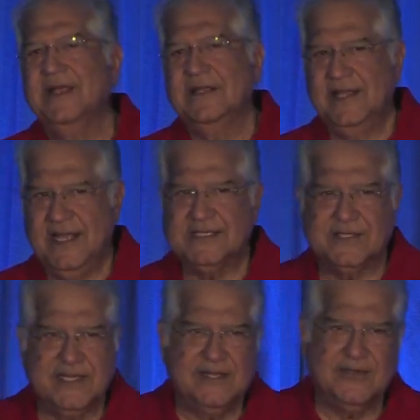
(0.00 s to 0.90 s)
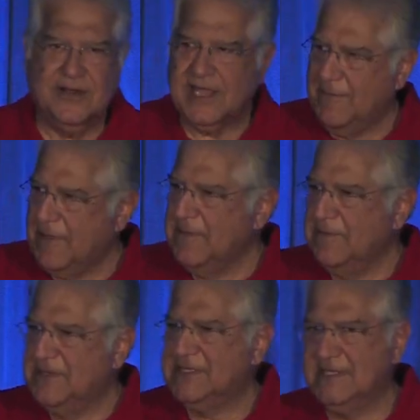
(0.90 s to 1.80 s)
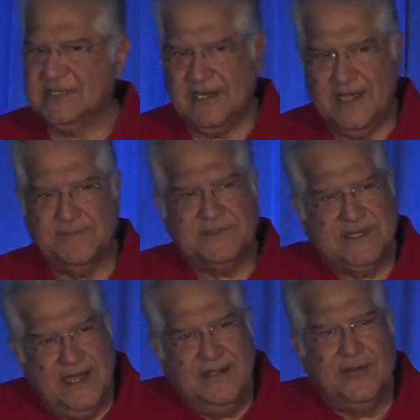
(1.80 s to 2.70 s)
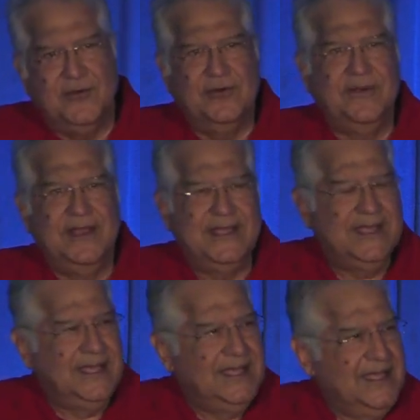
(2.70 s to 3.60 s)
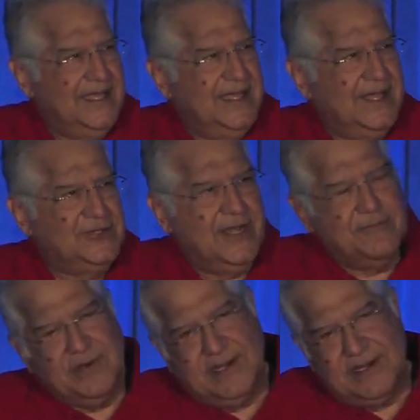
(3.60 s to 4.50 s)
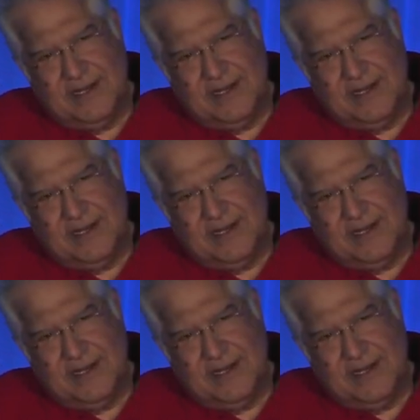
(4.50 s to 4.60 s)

and that's sort of keeping me busy. Startups tend to, how should I put it,